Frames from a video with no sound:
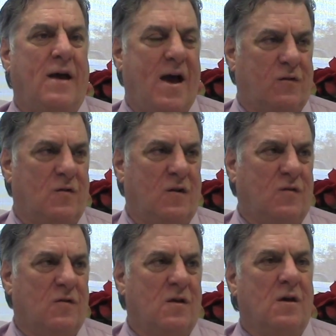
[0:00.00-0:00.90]

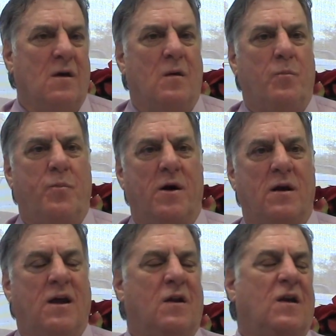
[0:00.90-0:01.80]
hazardous,
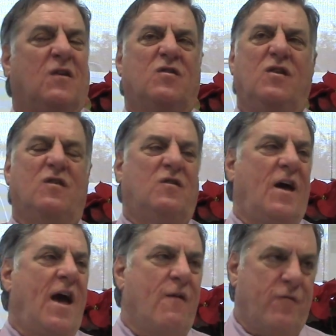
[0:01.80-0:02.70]
but it
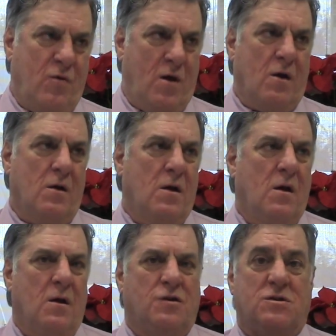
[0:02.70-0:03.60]
exists everywhere.
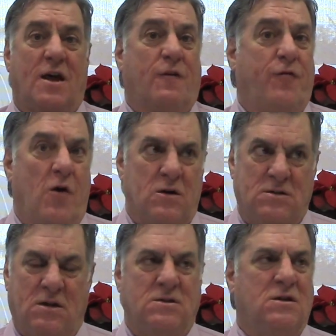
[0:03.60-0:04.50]
Just like
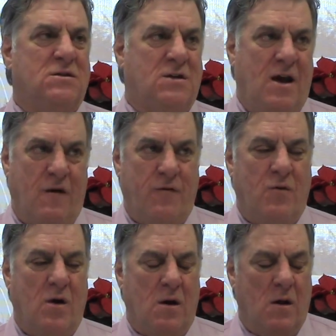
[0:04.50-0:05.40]
faults exist
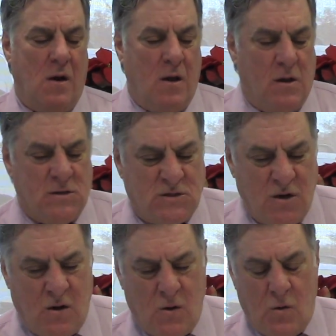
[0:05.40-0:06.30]
everywhere.
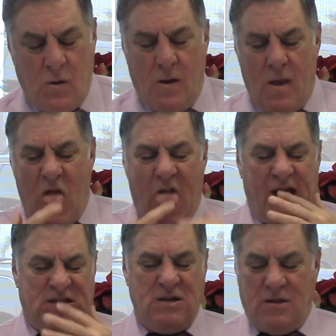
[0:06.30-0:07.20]
So,
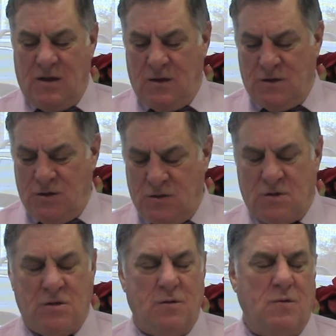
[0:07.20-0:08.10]
it's nothing
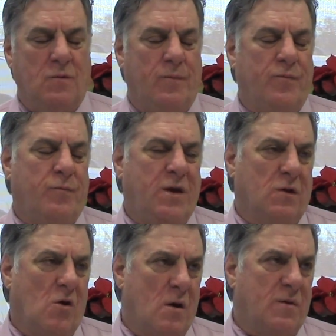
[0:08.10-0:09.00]
to be
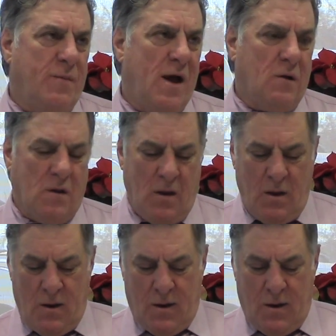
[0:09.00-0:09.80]
alarmed about.